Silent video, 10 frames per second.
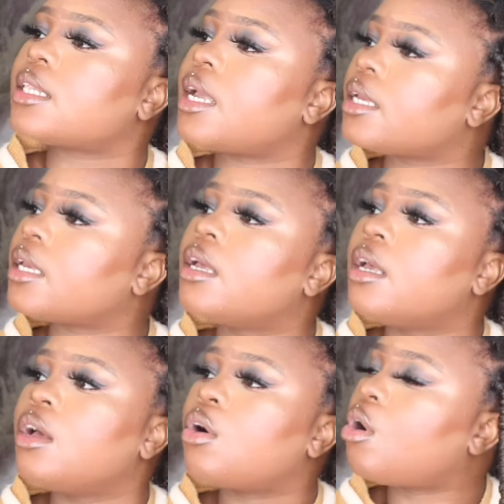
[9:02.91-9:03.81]
Like,
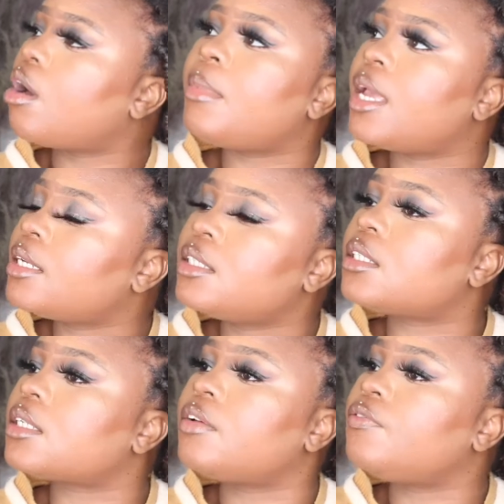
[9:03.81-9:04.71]

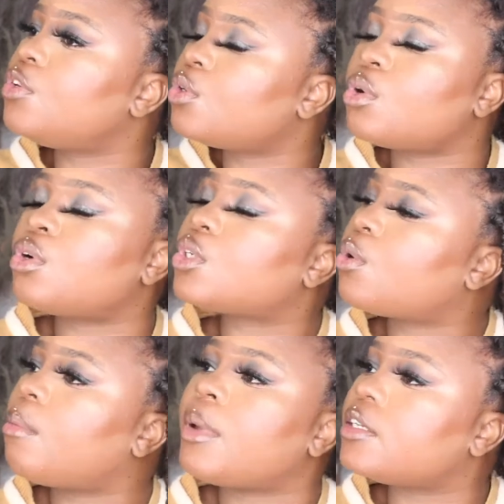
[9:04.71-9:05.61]
comment. If you do not
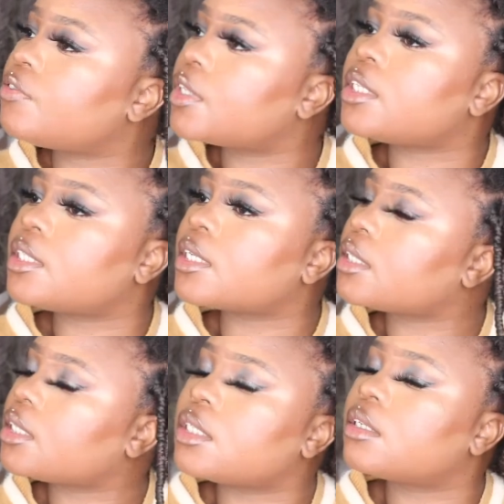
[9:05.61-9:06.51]
comment for the
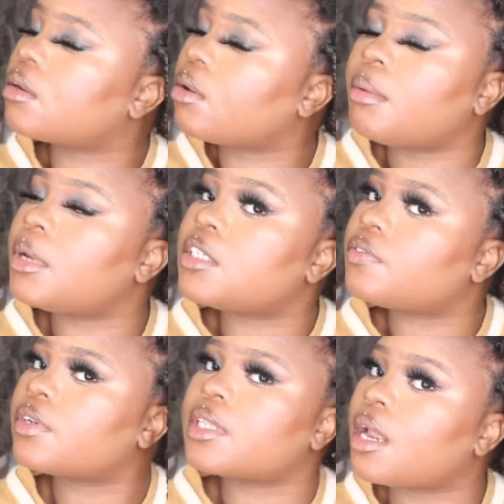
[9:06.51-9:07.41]
technique, comment
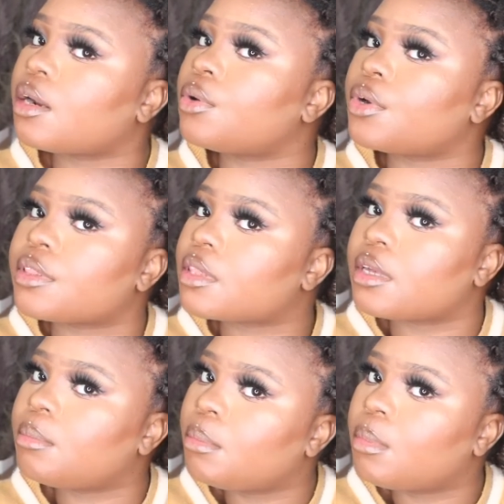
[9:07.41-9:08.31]
for the
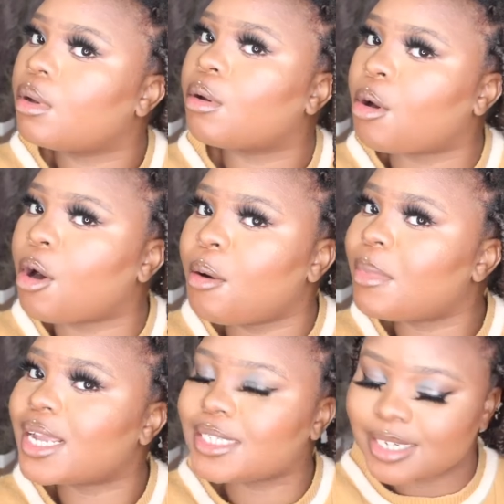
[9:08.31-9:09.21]
algorithm.
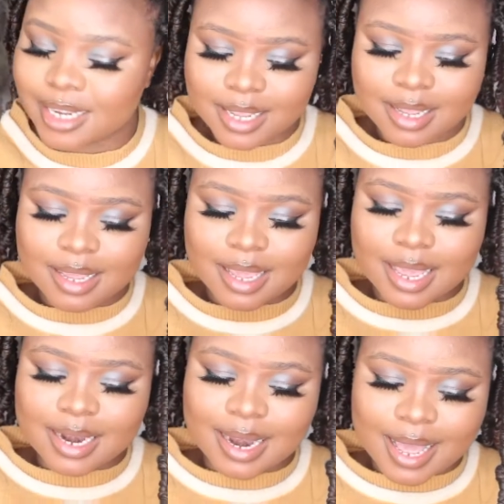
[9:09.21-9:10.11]
Comment
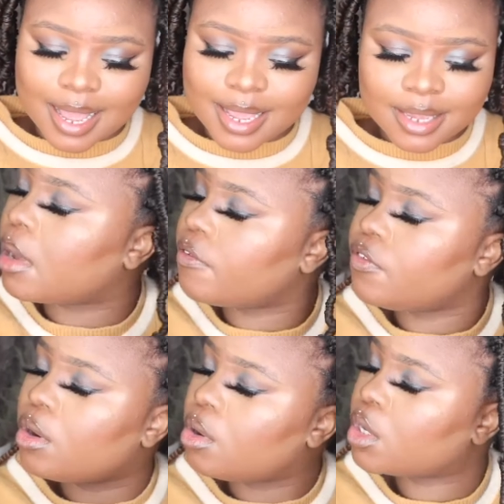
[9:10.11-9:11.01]
and like. If
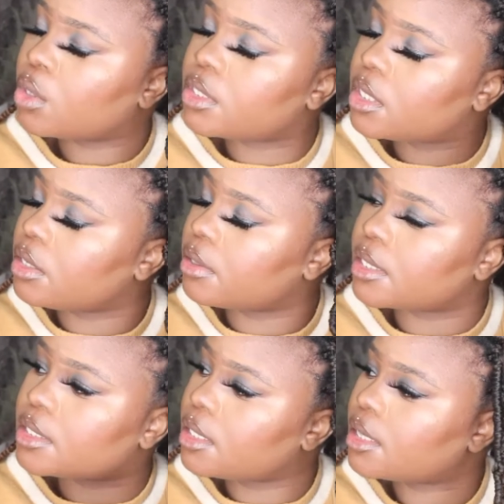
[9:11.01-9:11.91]
you look closely, you can
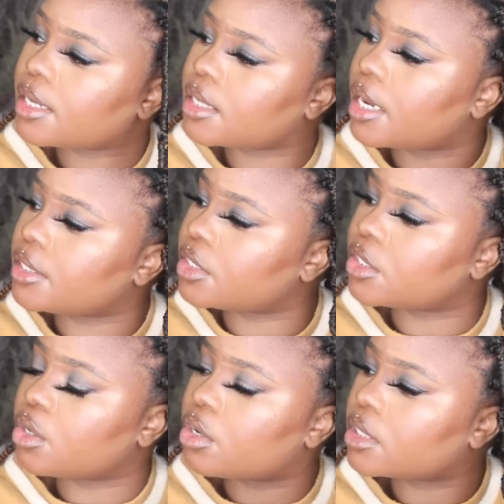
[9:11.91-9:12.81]
see that I did
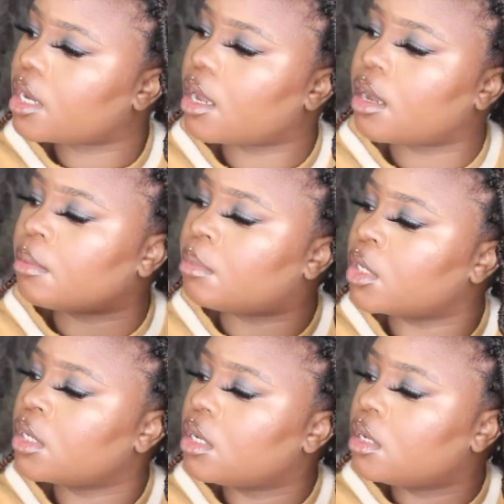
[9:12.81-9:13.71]
not
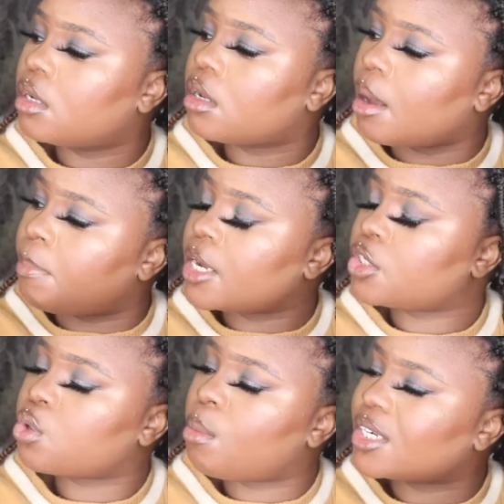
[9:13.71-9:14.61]
apply
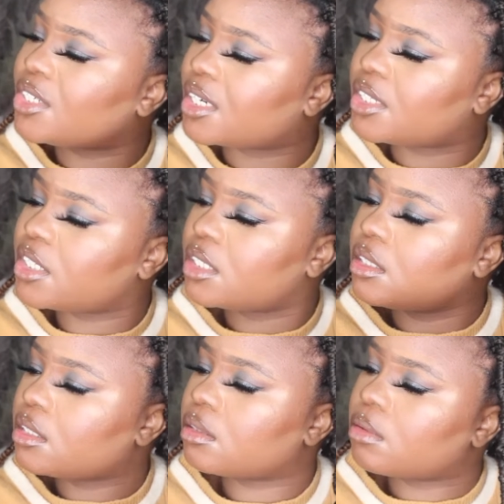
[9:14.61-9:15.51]
so much tension.
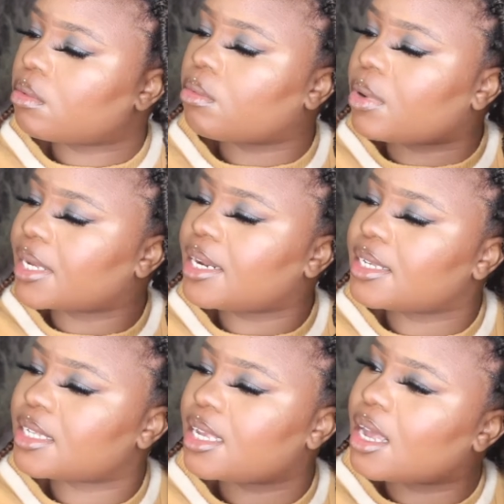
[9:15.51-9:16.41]
What can I
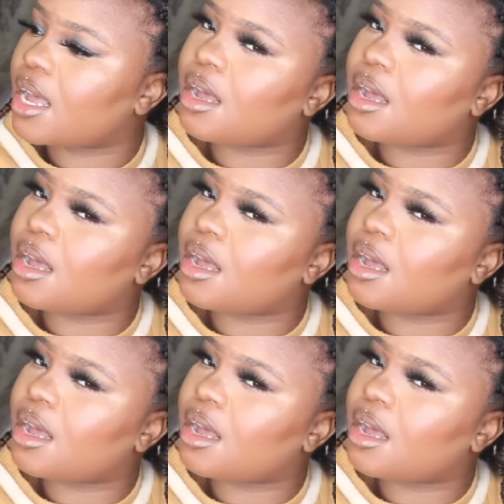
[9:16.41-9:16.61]
say?